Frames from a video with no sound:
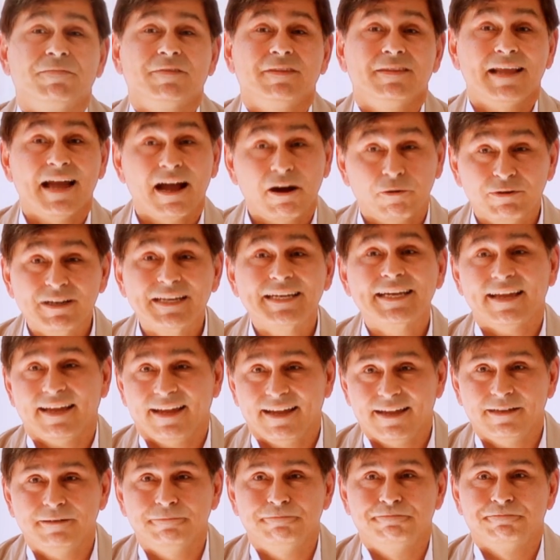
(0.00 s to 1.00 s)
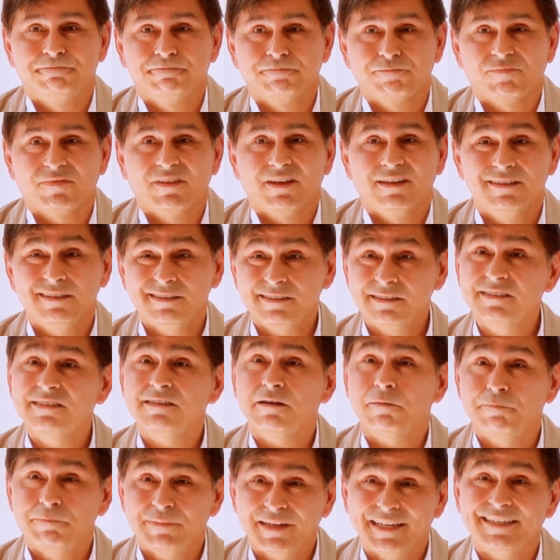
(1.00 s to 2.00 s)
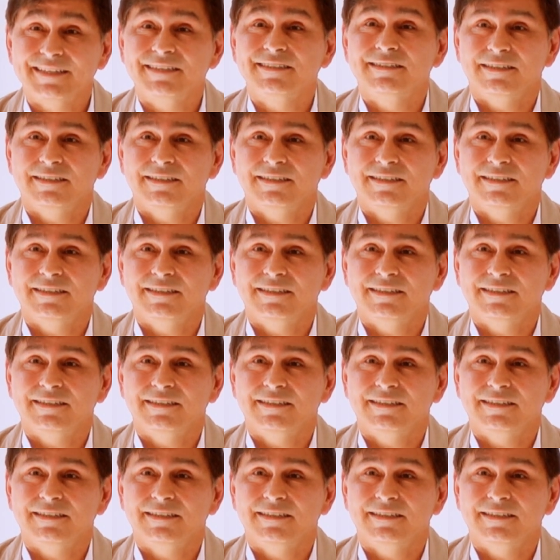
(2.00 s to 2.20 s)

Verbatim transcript: Now we can. This is a big